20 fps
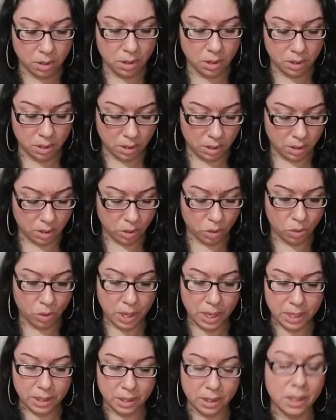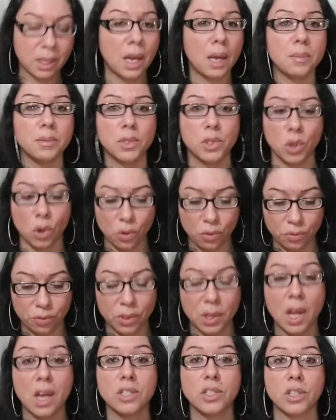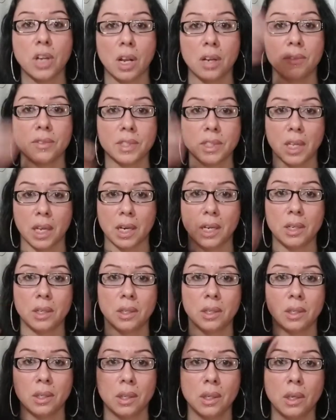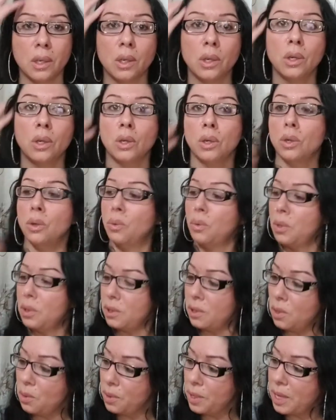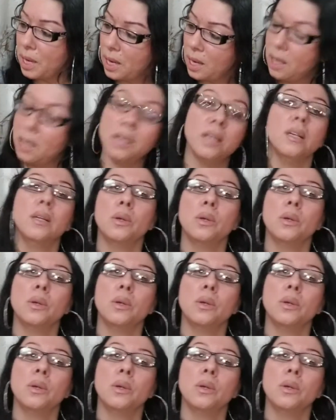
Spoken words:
It's crazy. I'm so flushed all of a sudden. What is going on?